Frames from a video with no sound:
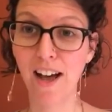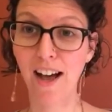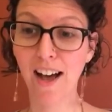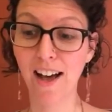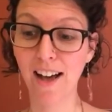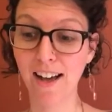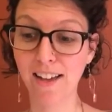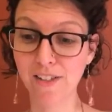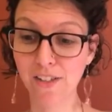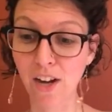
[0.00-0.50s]

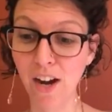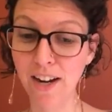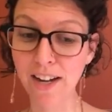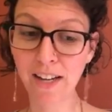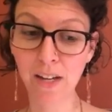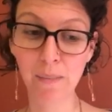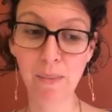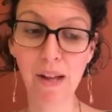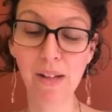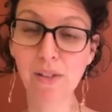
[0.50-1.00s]
uh,
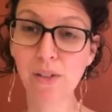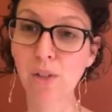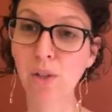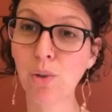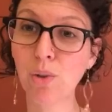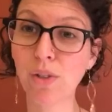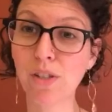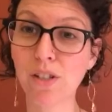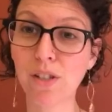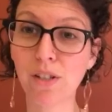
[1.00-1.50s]
talking about so
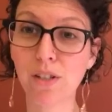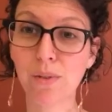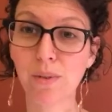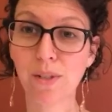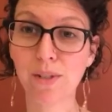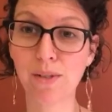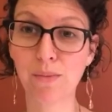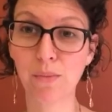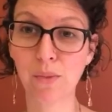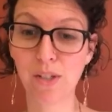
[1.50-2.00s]
you can start
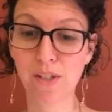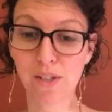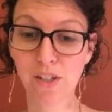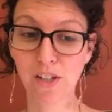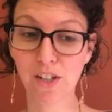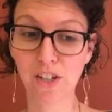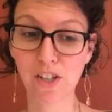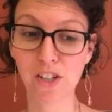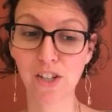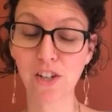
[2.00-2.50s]
doing some
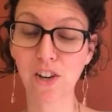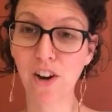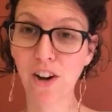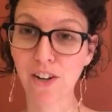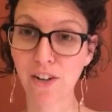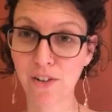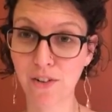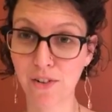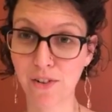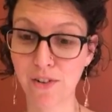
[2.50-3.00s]
research
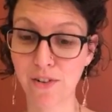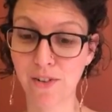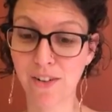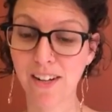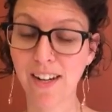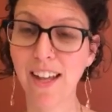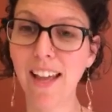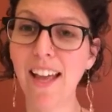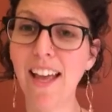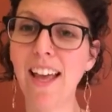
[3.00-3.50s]
on your
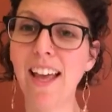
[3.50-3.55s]
own